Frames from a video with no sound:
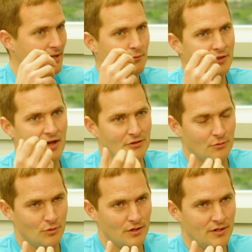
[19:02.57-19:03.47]
and then without the
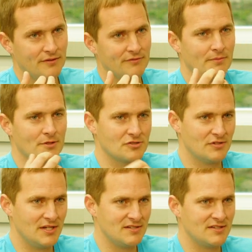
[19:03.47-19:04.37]
wood from the
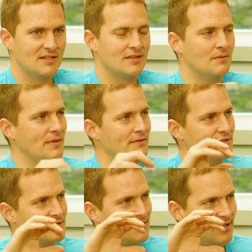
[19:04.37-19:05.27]
trees, the
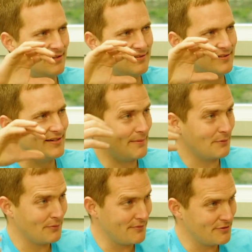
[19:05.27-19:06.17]
beavers can't dam
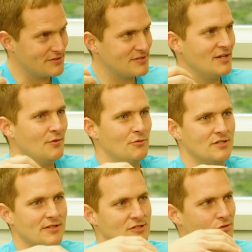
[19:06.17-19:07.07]
the rivers, which
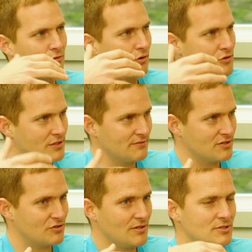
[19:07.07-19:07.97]
leads to erosion of the
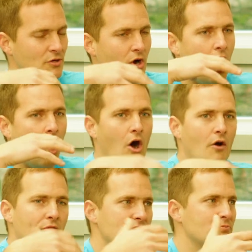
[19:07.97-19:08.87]
stream. So
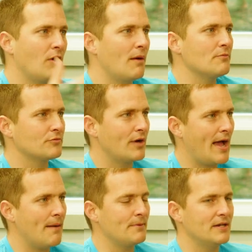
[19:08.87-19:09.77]
all these problems were
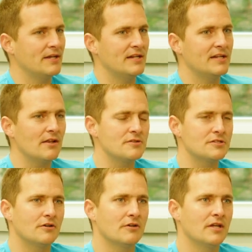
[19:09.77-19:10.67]
happening in
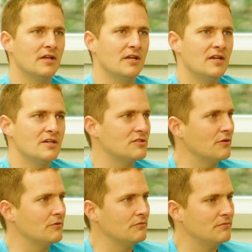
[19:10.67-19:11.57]
Yellowstone.
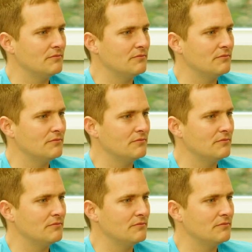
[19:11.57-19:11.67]
So,